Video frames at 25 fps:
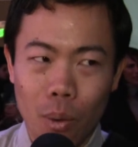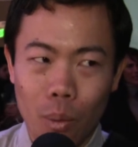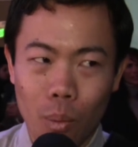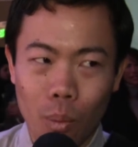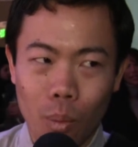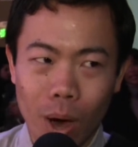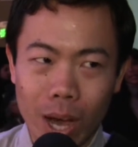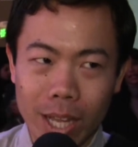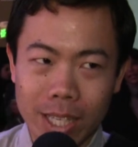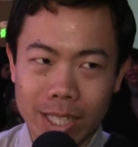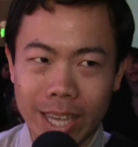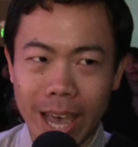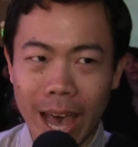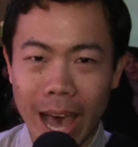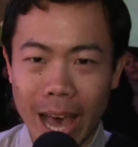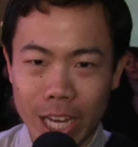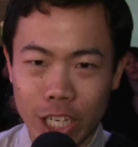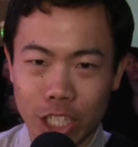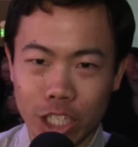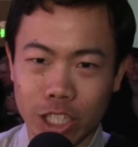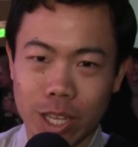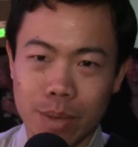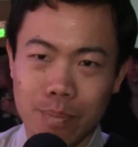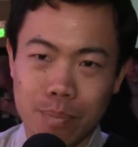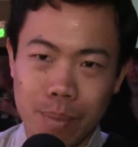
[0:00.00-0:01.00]
what's
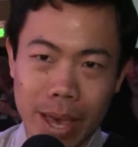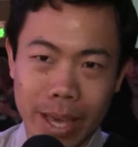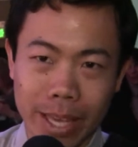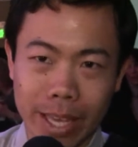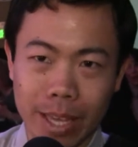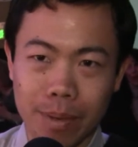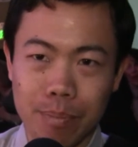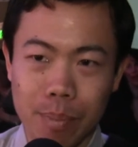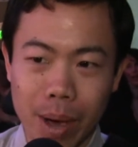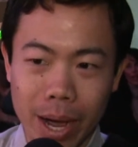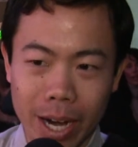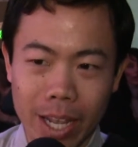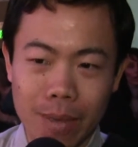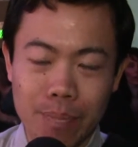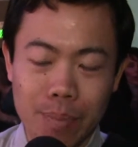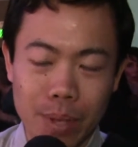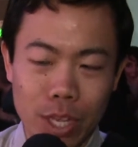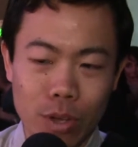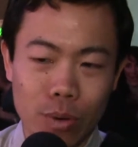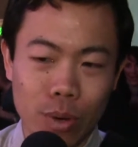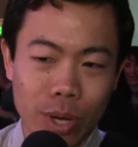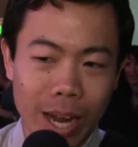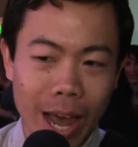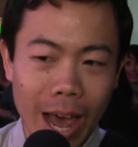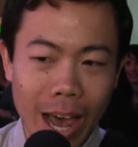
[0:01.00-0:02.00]
actually making money, but
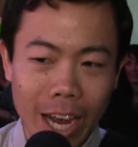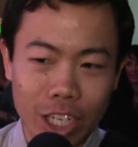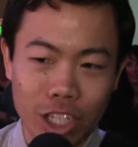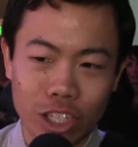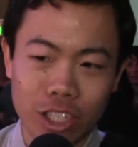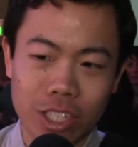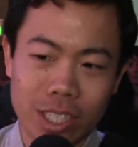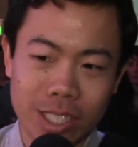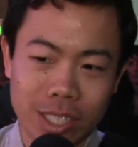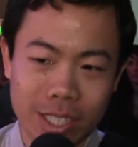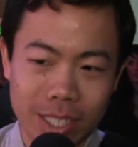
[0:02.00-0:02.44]
you can actually